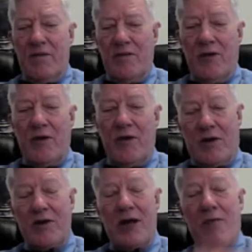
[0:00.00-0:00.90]
a
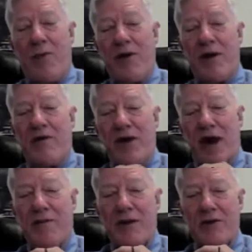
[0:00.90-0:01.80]
considerable period of
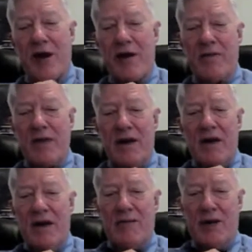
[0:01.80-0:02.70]
time to try to
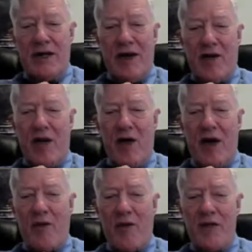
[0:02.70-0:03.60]
put together that
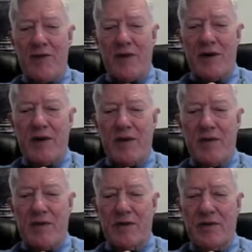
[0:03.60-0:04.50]
arrangement for
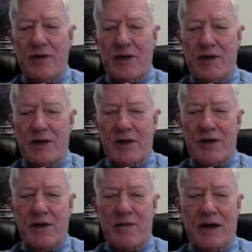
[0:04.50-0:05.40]
which
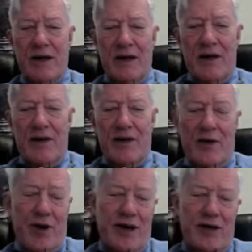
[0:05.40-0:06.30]
the
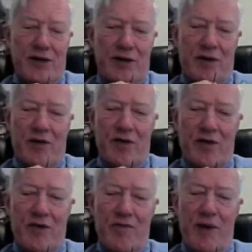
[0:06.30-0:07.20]
donation of
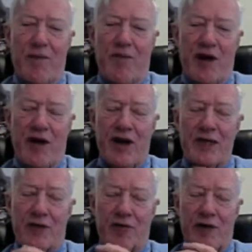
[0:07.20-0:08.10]
the Pepper
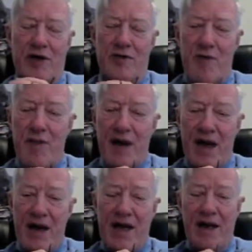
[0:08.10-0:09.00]
Foundation funds would be
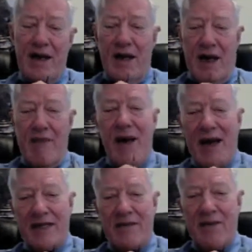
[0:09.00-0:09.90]
made and
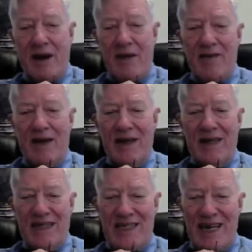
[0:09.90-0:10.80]
matched by
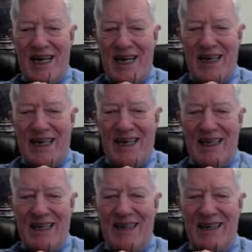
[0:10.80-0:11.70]
the state.
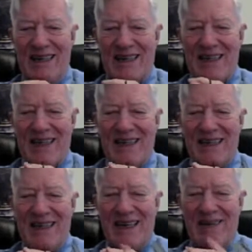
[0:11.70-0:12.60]
And that
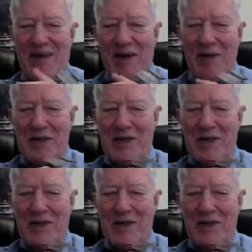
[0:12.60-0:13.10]
really was